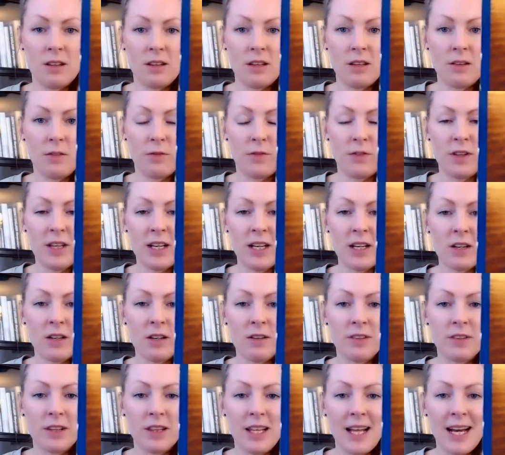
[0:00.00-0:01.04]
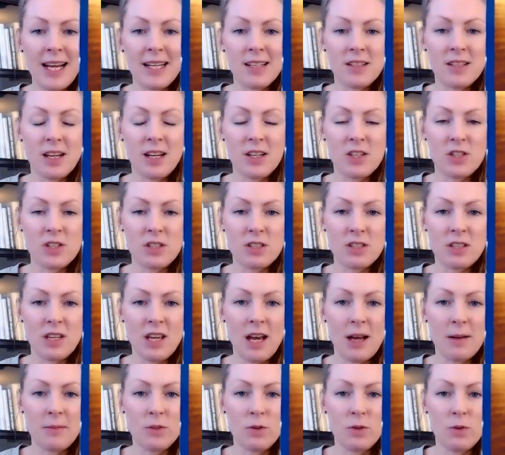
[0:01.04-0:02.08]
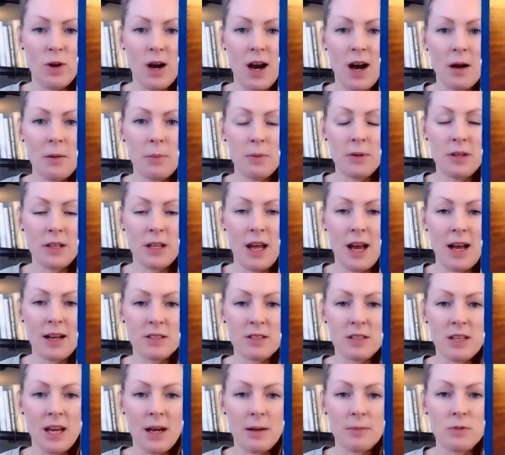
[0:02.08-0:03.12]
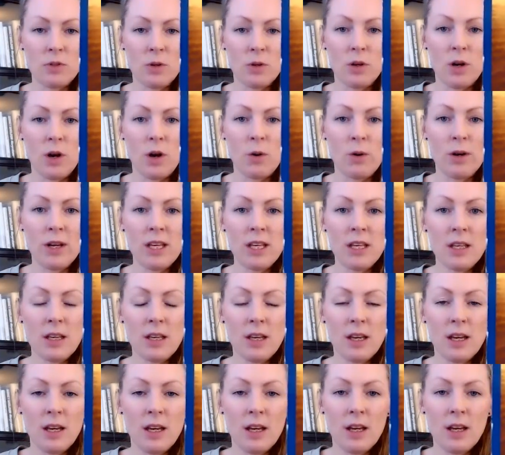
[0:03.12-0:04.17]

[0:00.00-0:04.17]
a flicker of a light has just kept you up and has kept you going